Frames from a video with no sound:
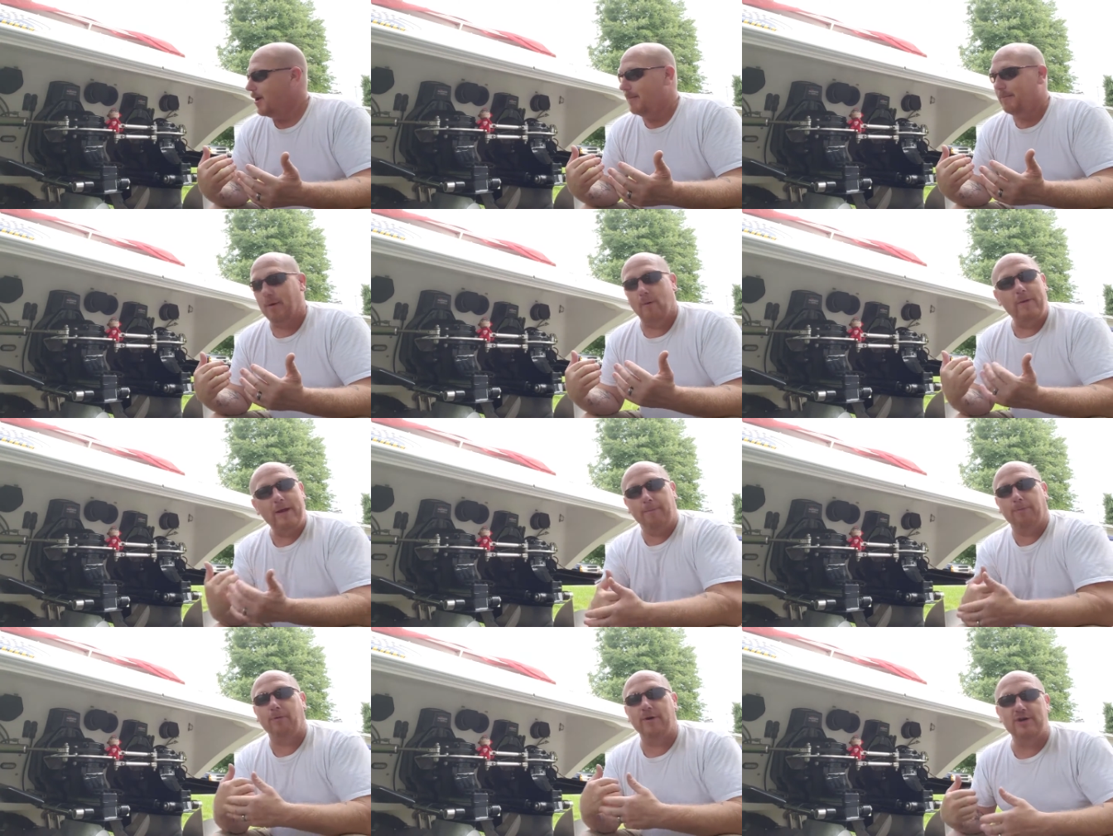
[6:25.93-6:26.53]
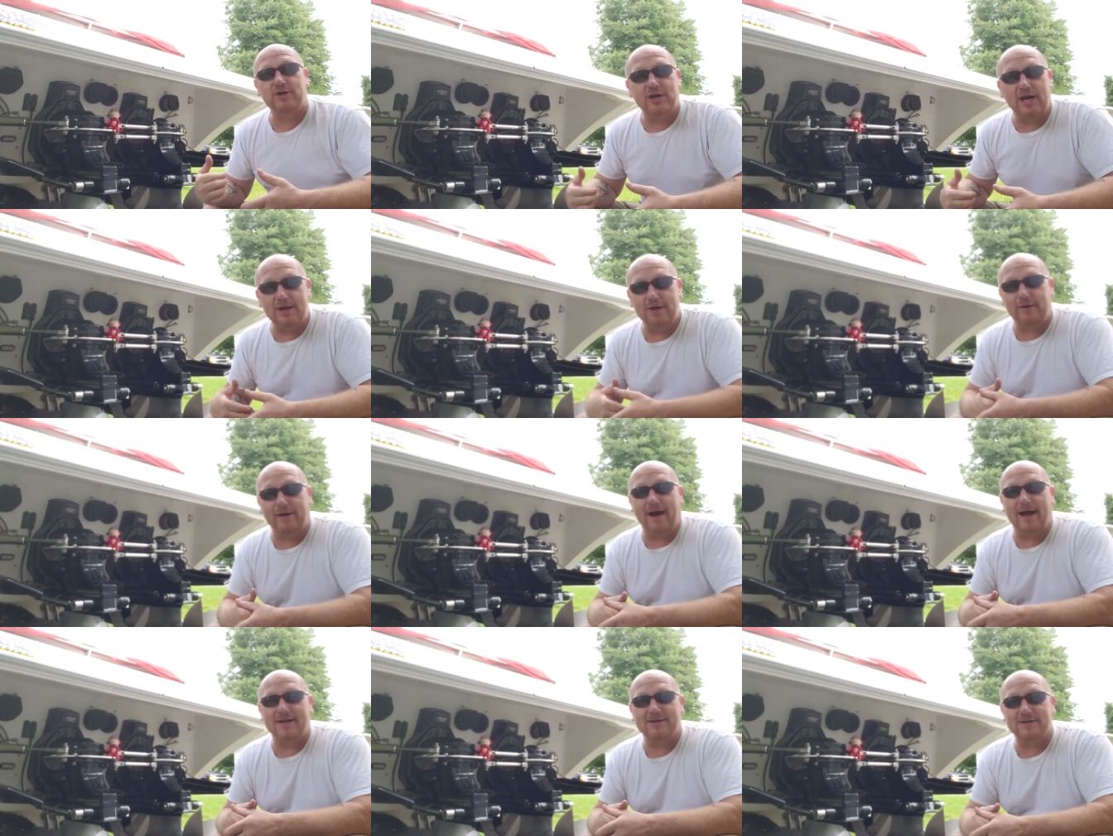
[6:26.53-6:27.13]
But we appreciate
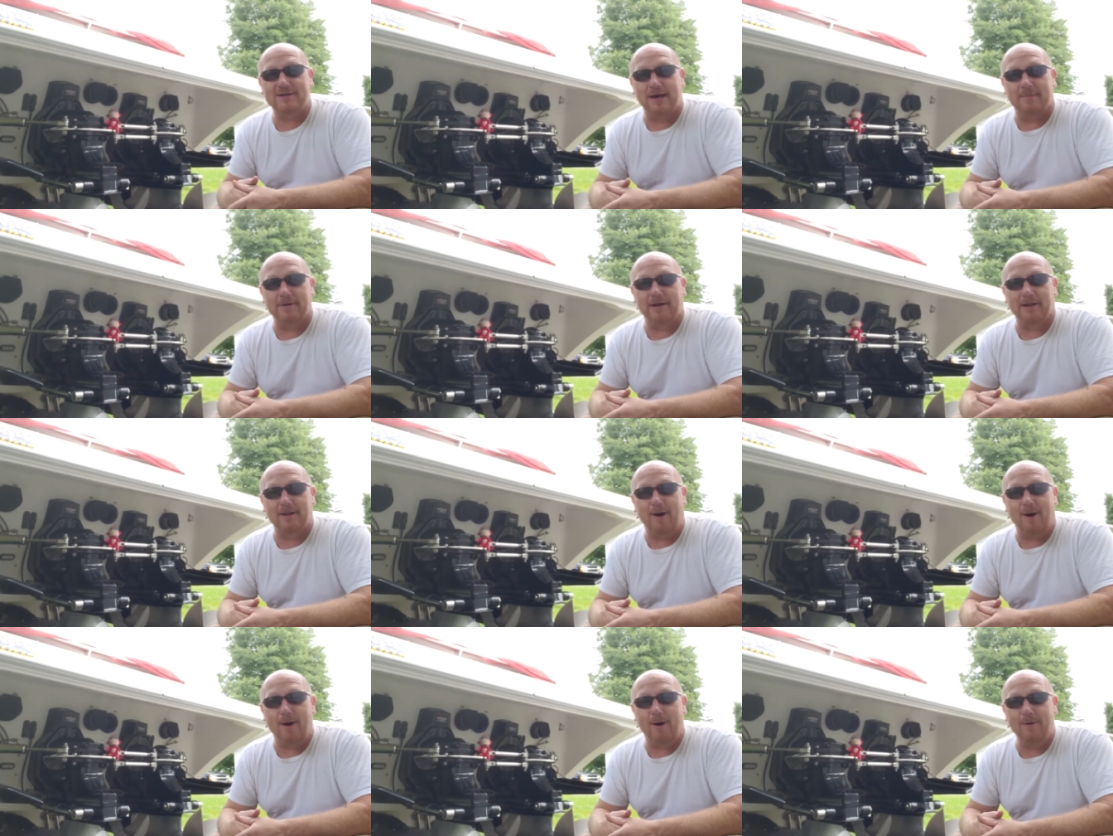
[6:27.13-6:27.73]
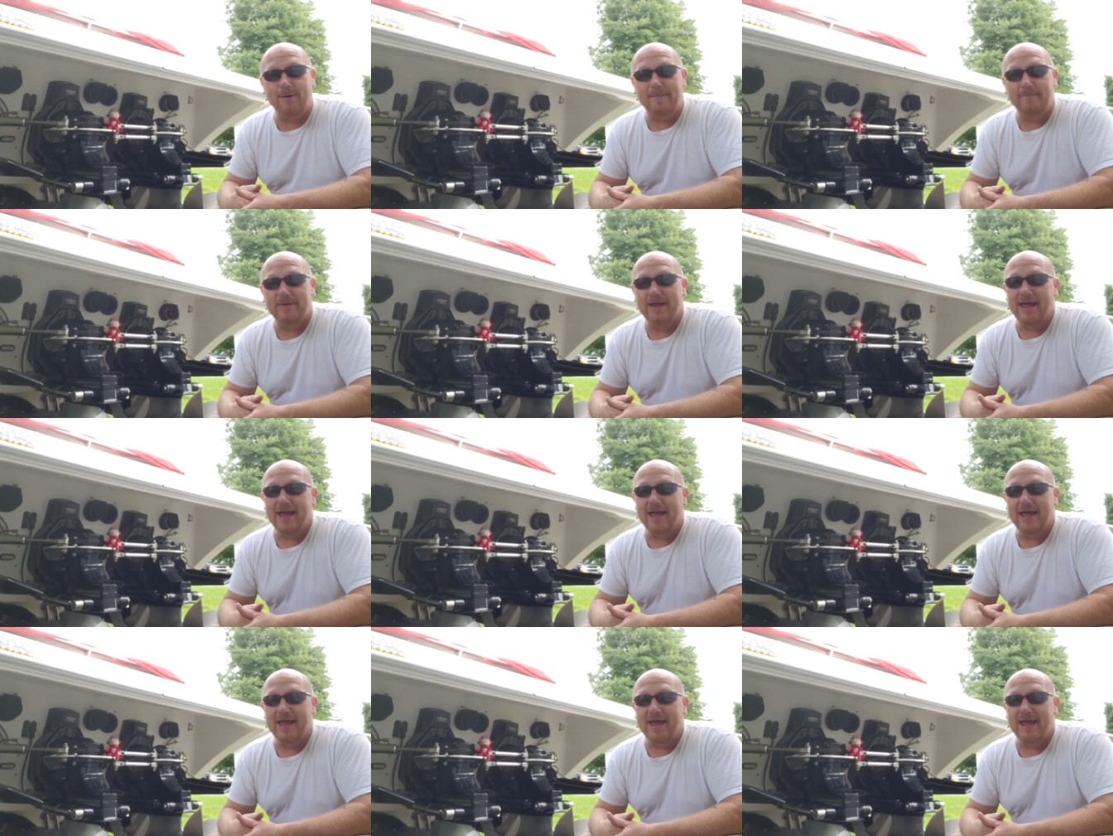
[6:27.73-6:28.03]
you guys coming along.